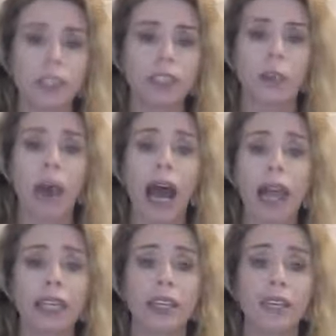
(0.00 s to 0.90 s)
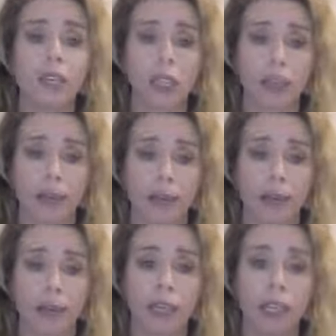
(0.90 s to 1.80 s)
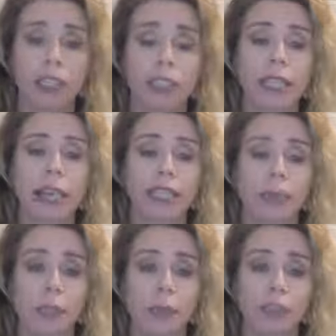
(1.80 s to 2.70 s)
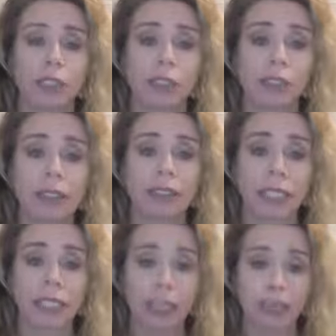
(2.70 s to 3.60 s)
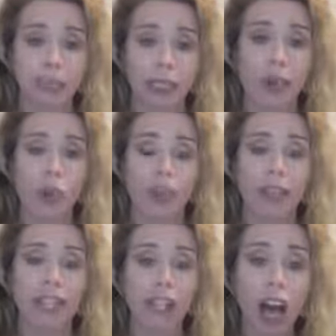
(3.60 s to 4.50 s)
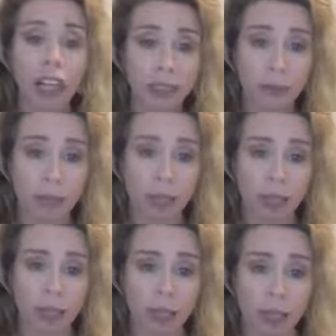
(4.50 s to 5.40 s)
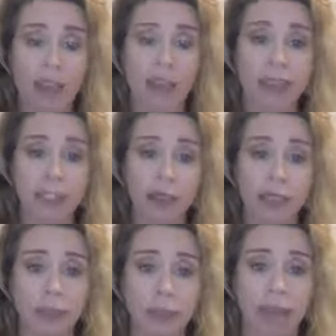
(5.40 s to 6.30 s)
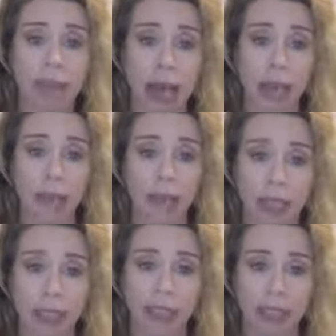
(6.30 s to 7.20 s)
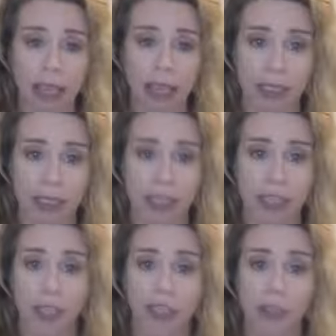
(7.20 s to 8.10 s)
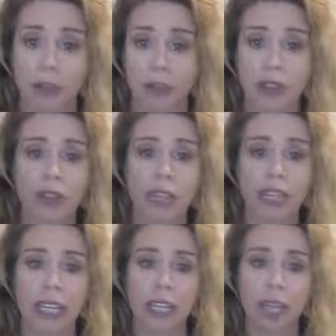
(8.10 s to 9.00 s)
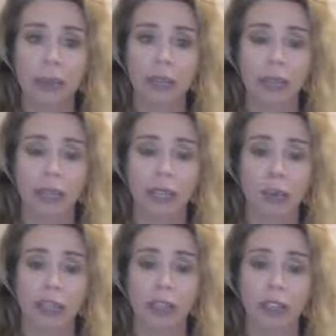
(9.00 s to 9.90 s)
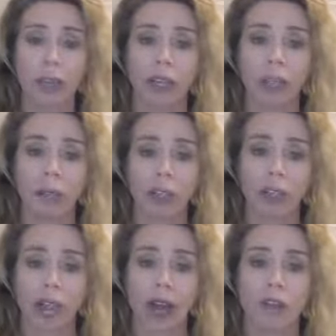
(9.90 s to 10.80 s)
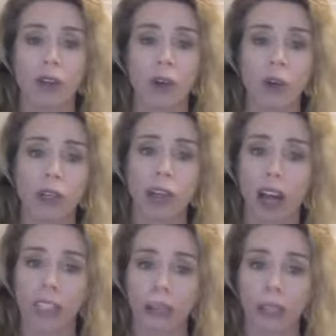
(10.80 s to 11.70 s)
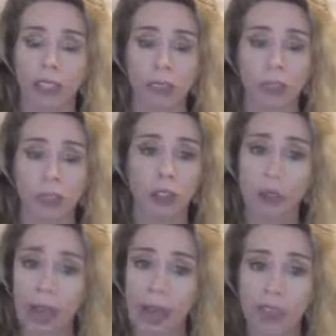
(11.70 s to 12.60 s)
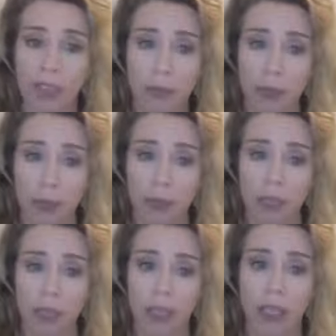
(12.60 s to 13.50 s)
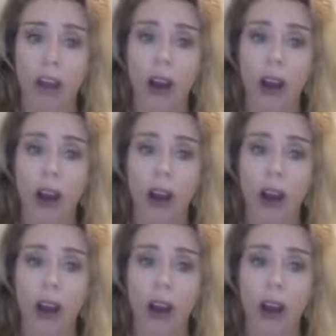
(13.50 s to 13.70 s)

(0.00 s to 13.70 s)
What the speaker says: So highly inefficient for that. Just ask the people in 2008 when they lost money and they still had to pay capital gains tax. So you're lumped in with everyone else, why it's better to have your own cost basis, which you don't have that in mutual funds.